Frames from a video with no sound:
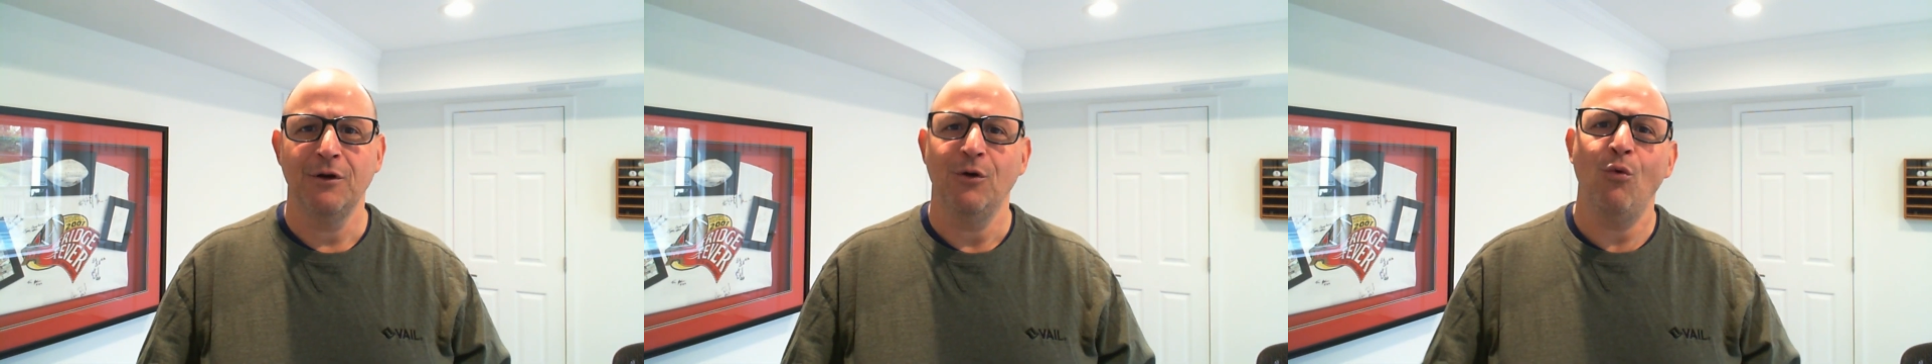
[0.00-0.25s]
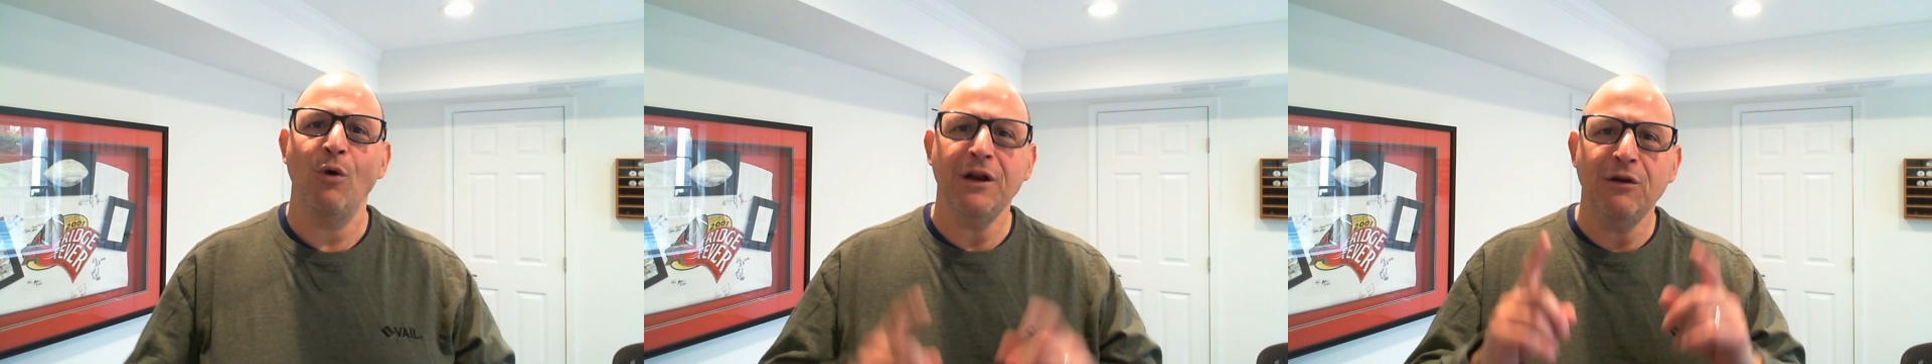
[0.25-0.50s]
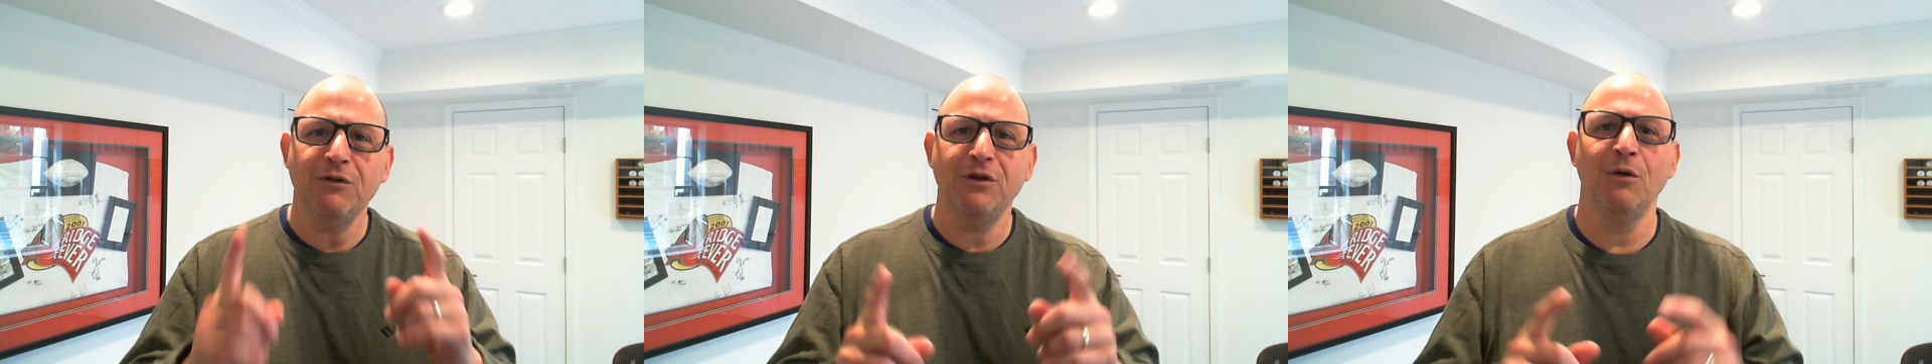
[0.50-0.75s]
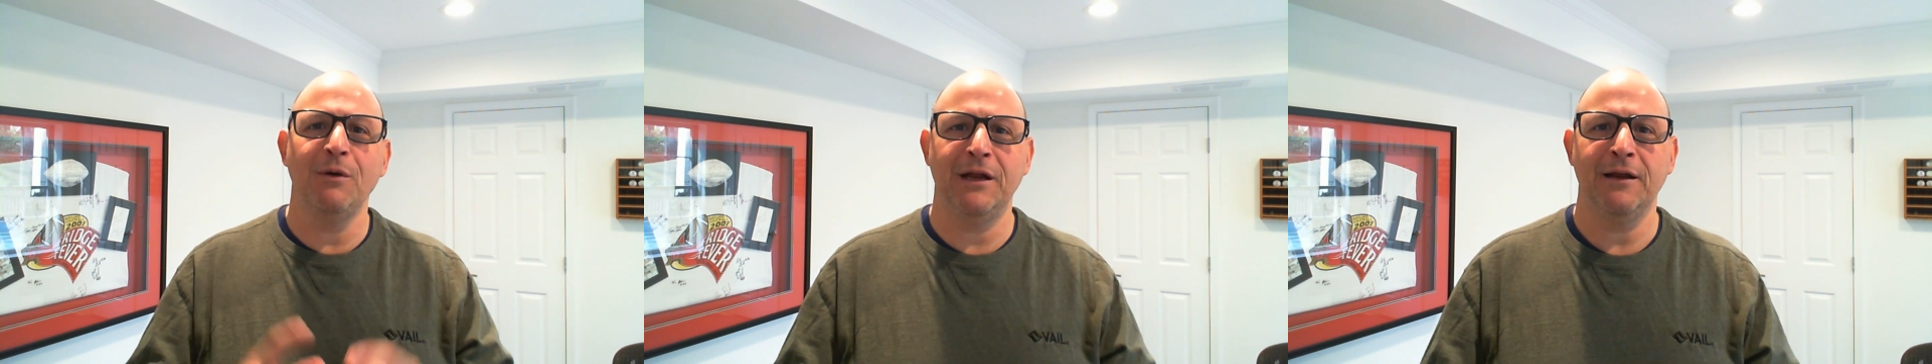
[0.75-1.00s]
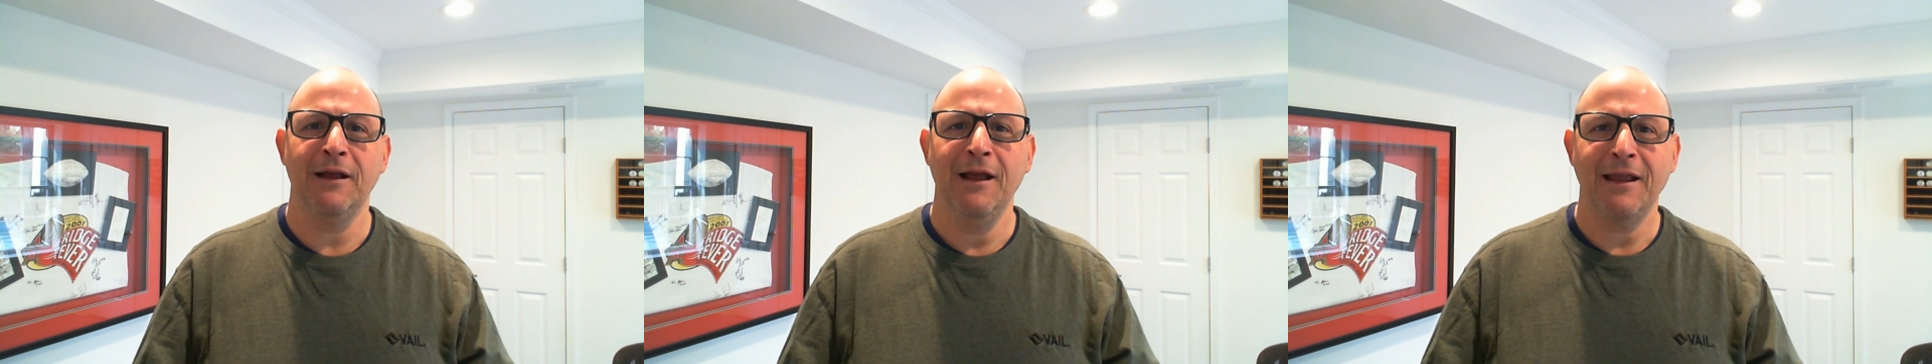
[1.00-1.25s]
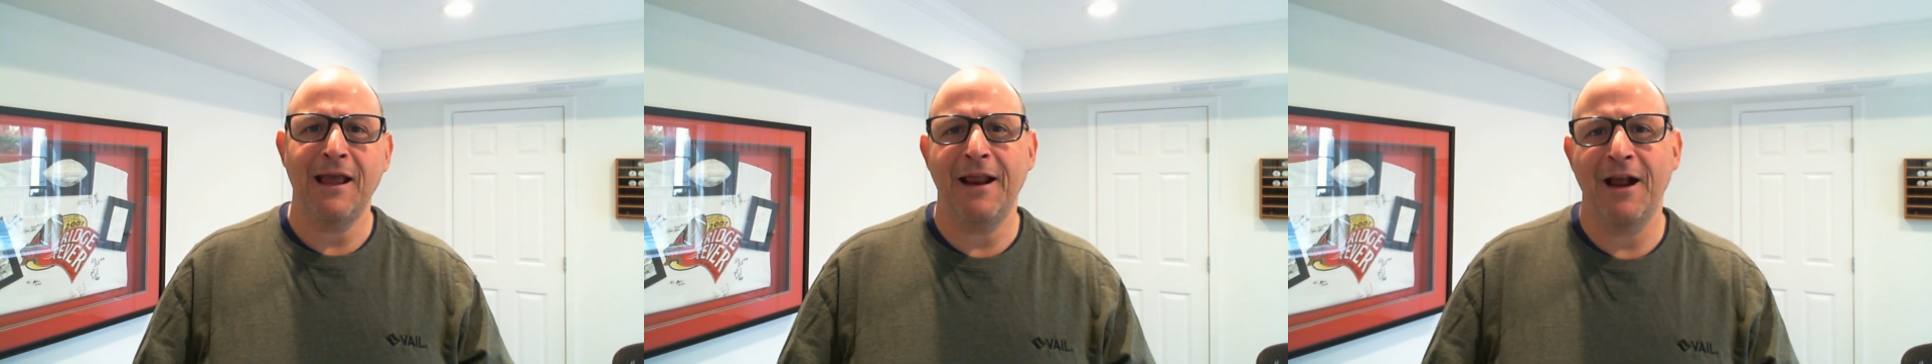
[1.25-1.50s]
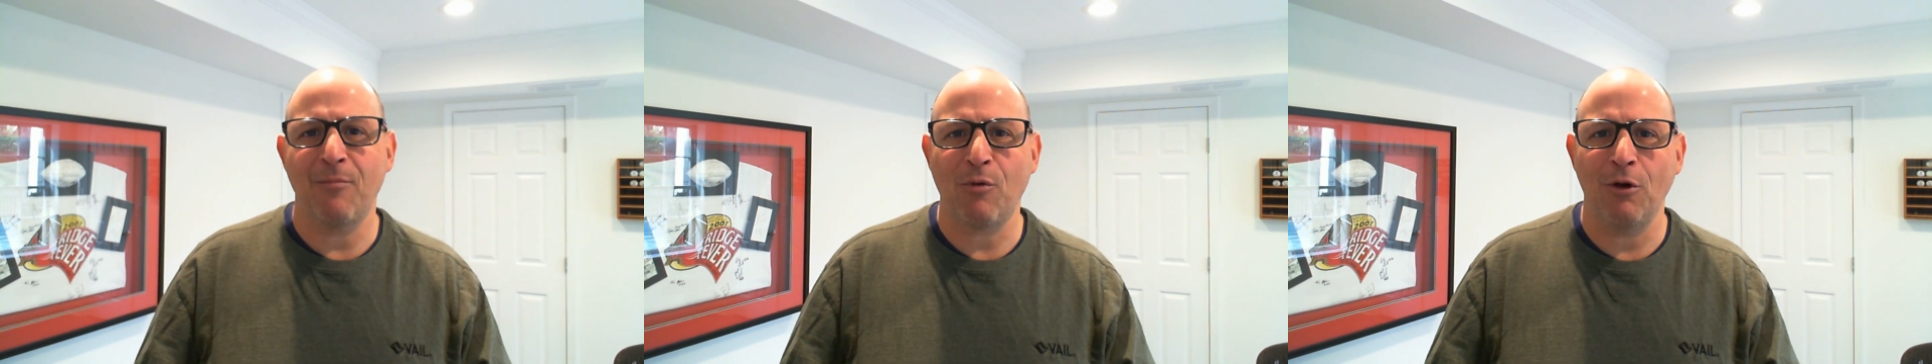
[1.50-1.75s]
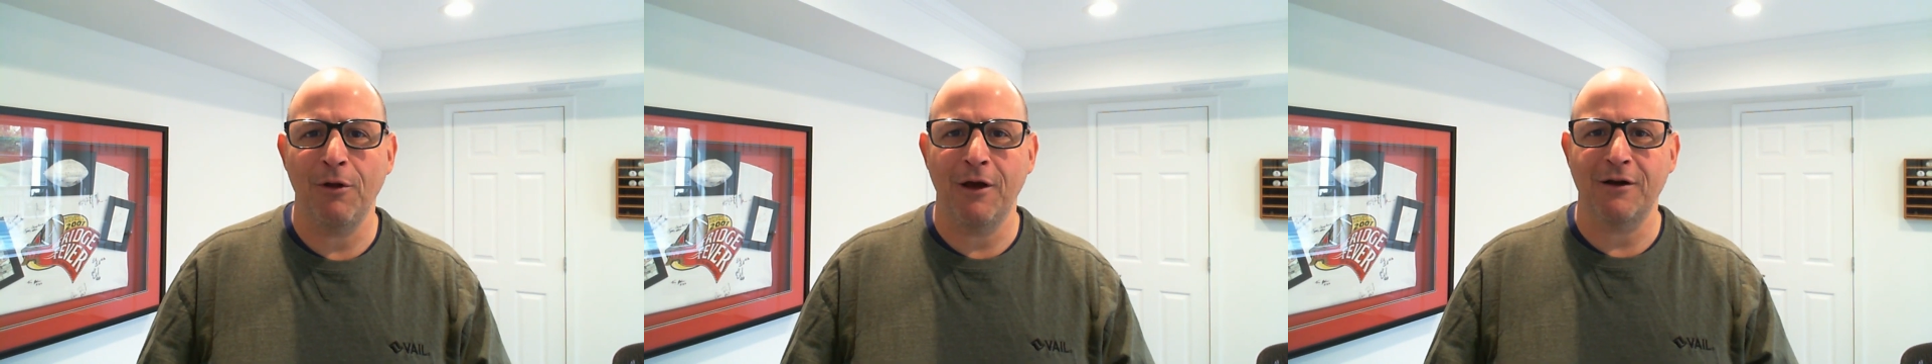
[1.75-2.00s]
What are you doing getting up
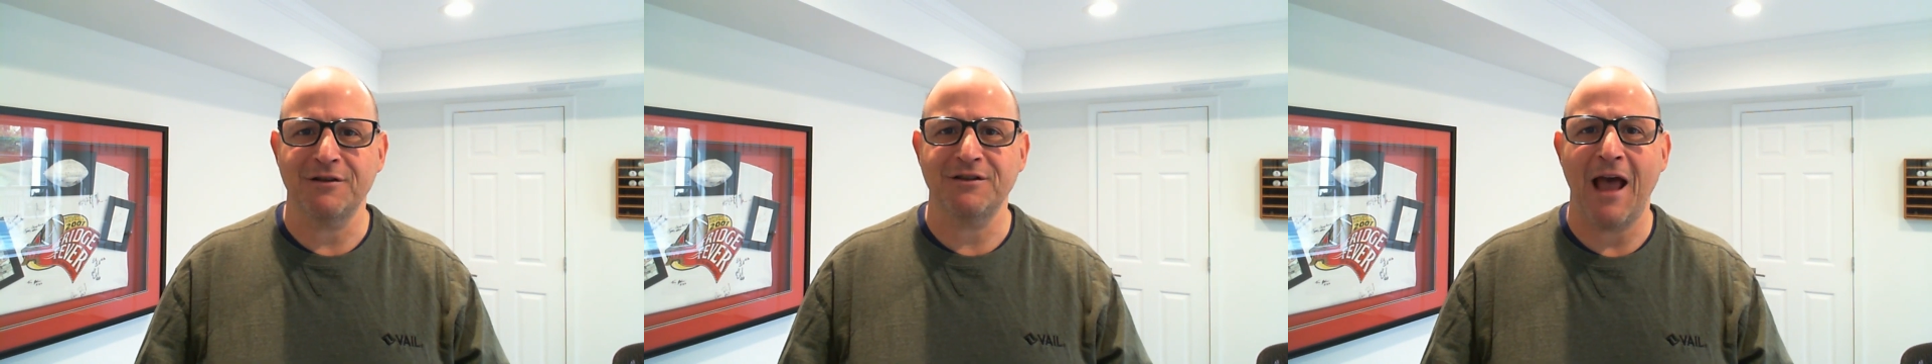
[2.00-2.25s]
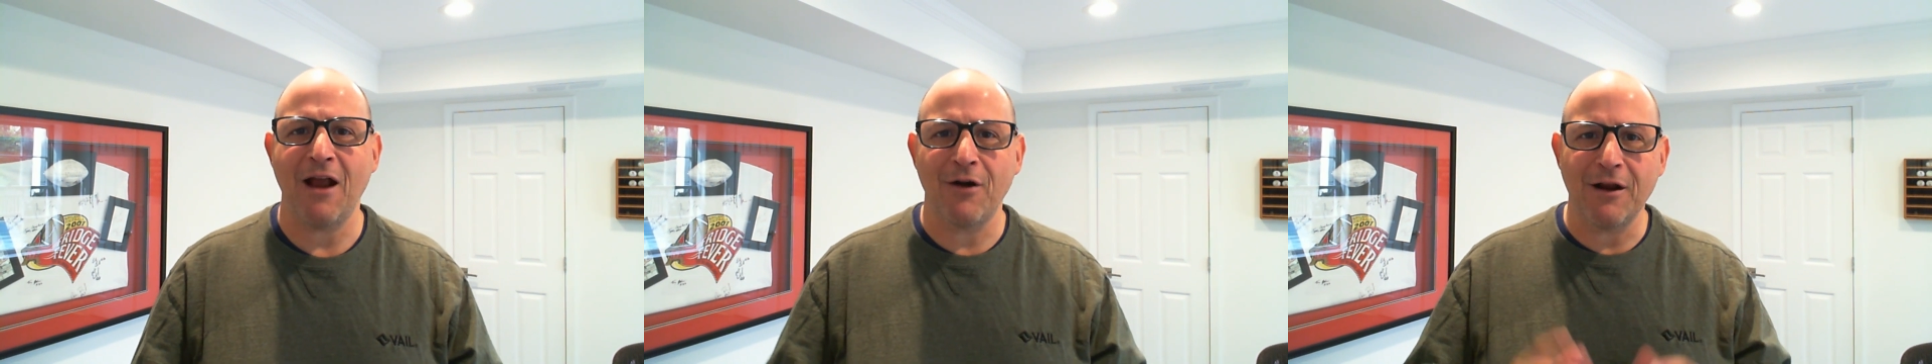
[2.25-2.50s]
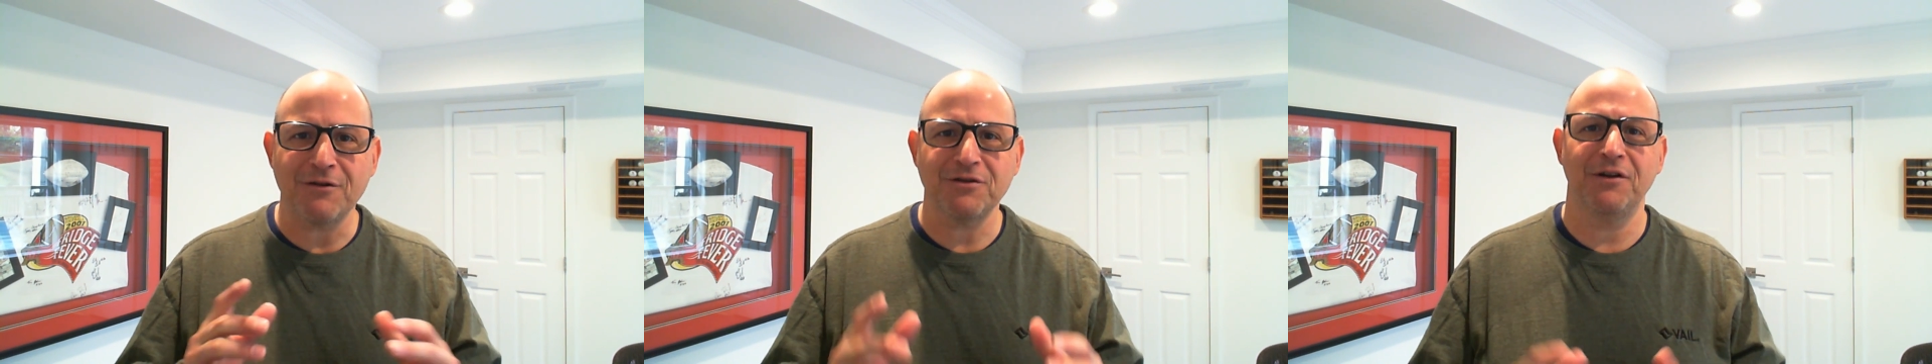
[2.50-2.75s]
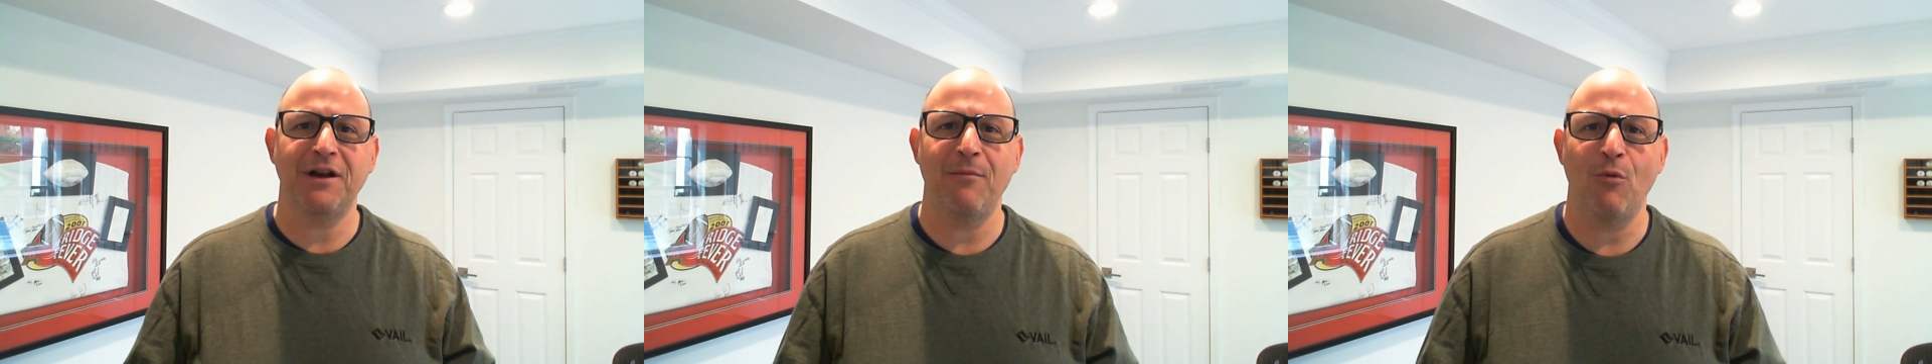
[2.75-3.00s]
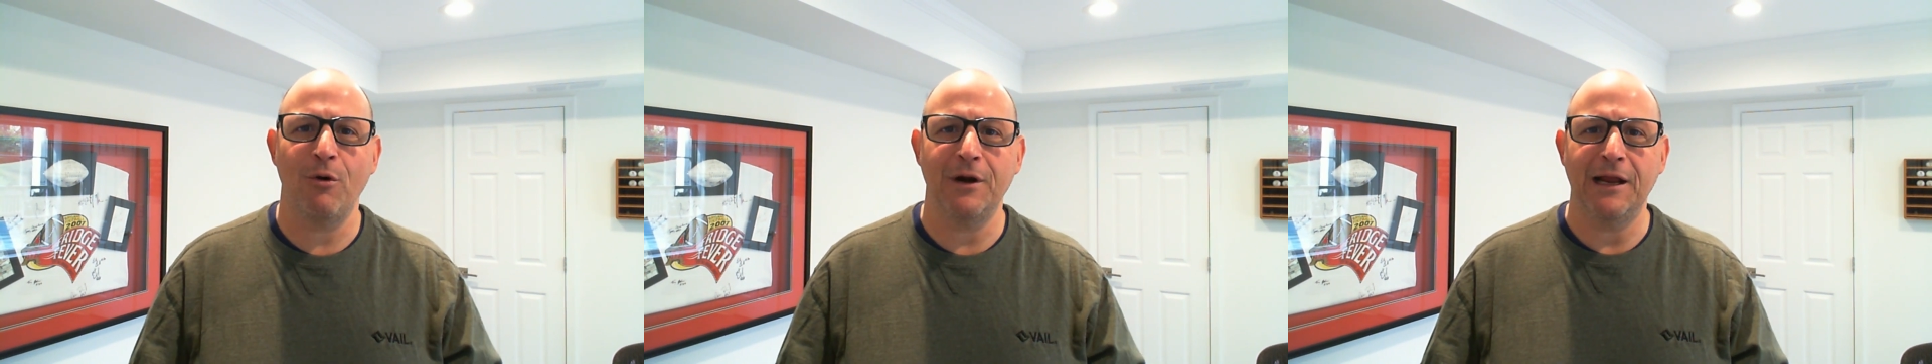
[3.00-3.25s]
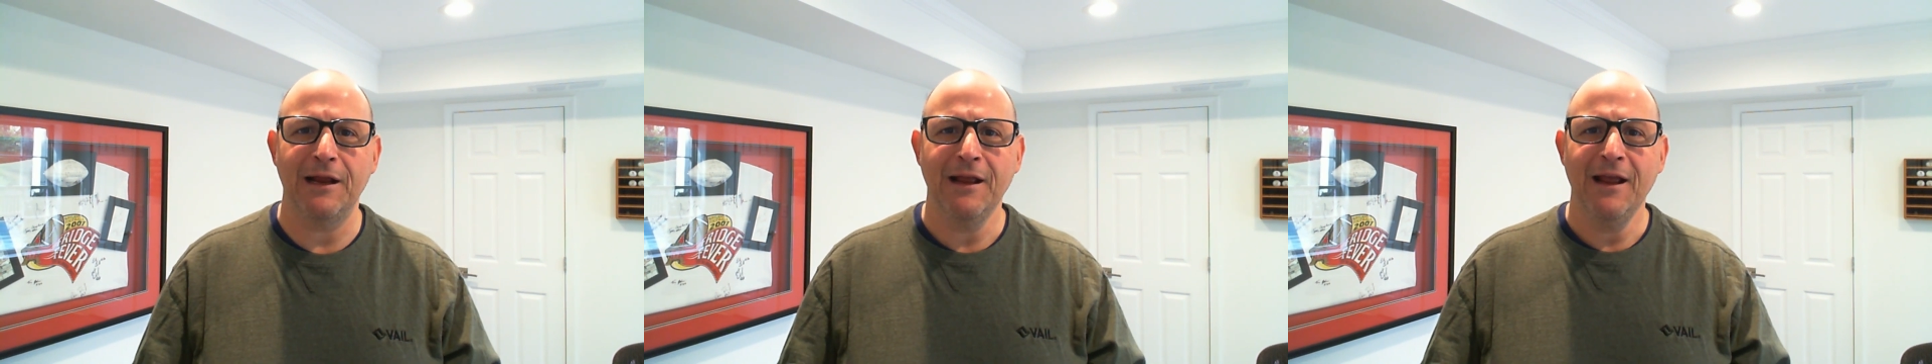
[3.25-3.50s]
early on a Saturday or Sunday morning